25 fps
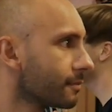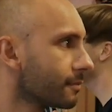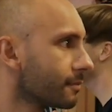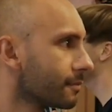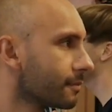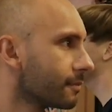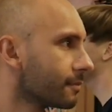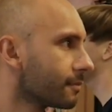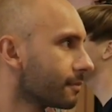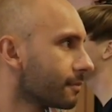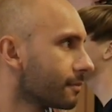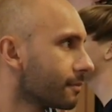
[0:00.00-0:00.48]

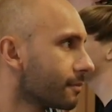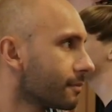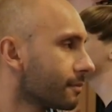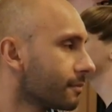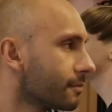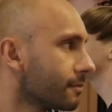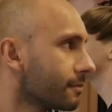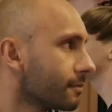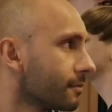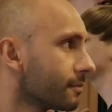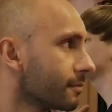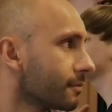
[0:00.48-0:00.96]

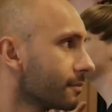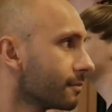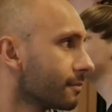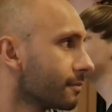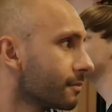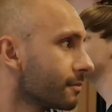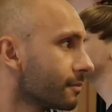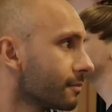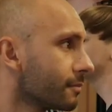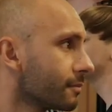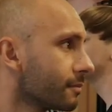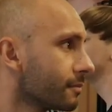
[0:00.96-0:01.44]

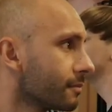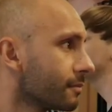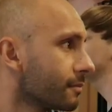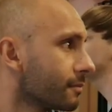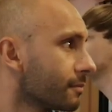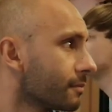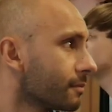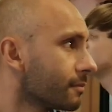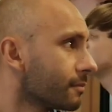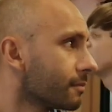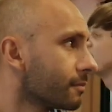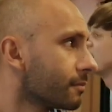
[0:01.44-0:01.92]

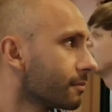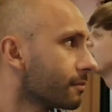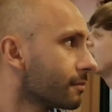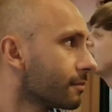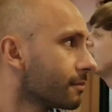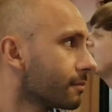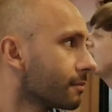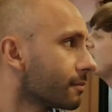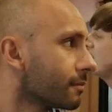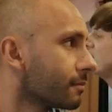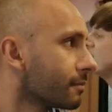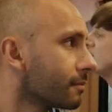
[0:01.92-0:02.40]

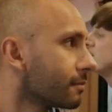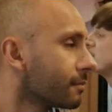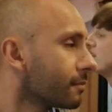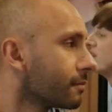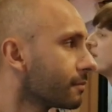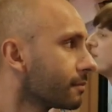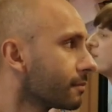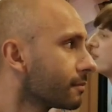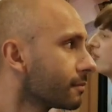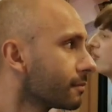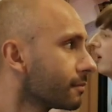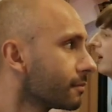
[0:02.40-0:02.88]

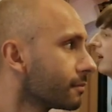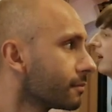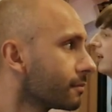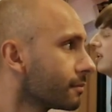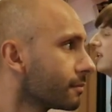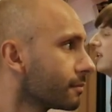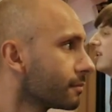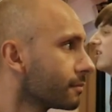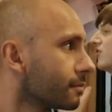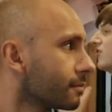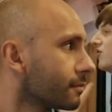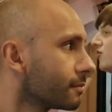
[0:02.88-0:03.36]

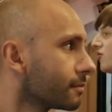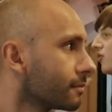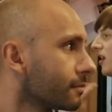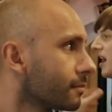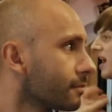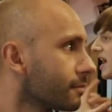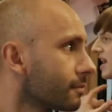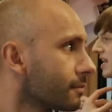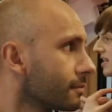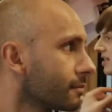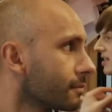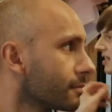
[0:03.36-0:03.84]

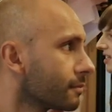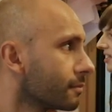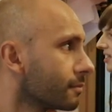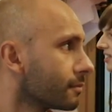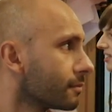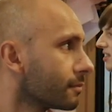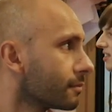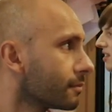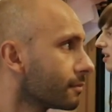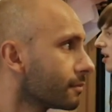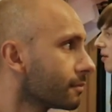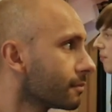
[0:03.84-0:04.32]

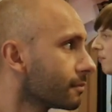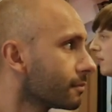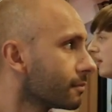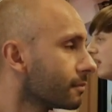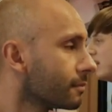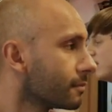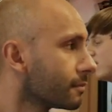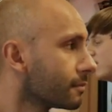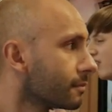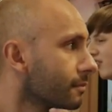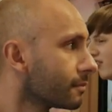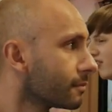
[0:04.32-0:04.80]

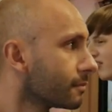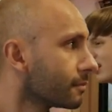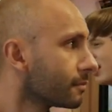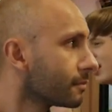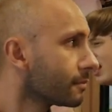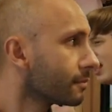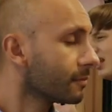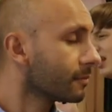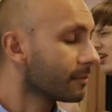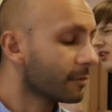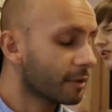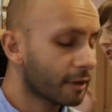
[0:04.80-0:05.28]

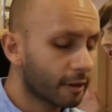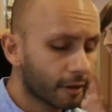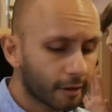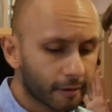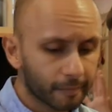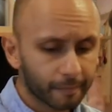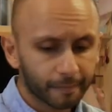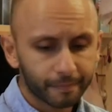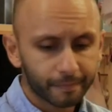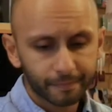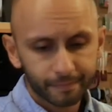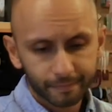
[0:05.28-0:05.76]

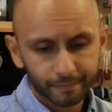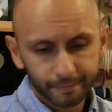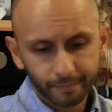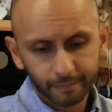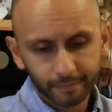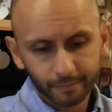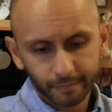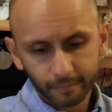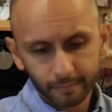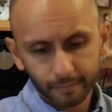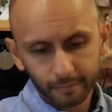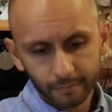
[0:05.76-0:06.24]

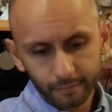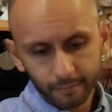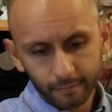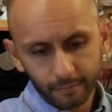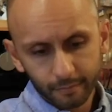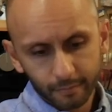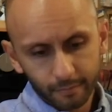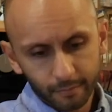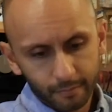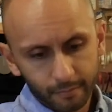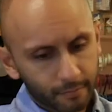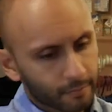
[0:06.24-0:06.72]

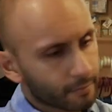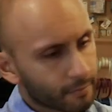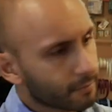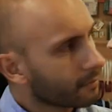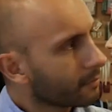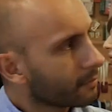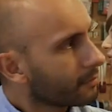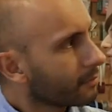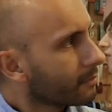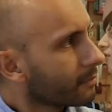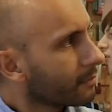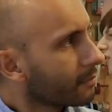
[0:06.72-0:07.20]

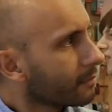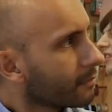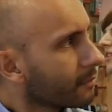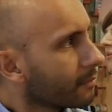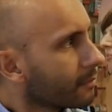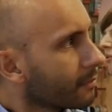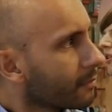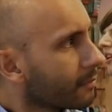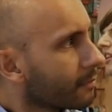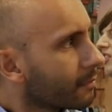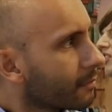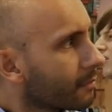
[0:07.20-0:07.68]

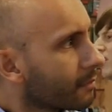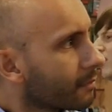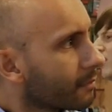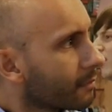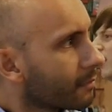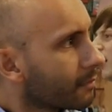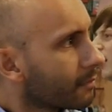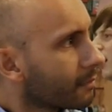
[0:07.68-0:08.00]
This person isn't speaking.